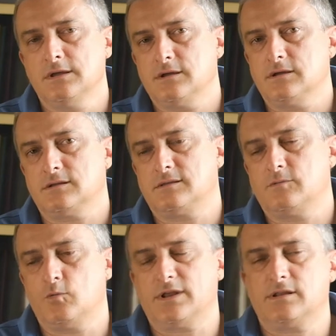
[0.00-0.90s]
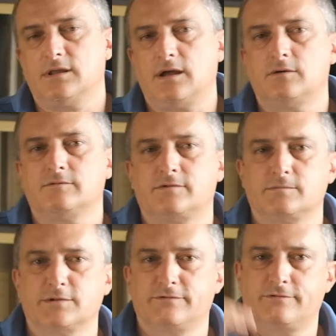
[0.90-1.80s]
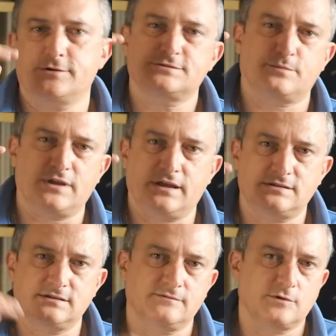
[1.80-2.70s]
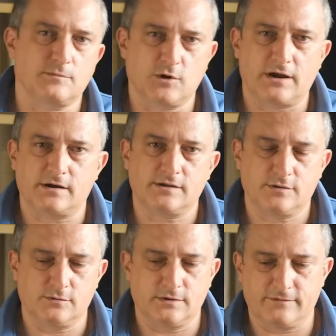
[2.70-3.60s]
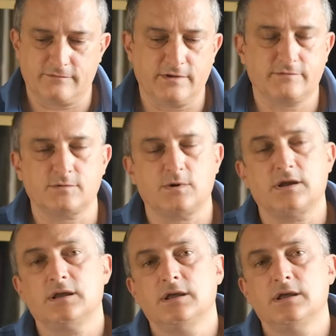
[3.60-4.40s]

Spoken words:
it went down from the first place in the vocabulary to the fifth one.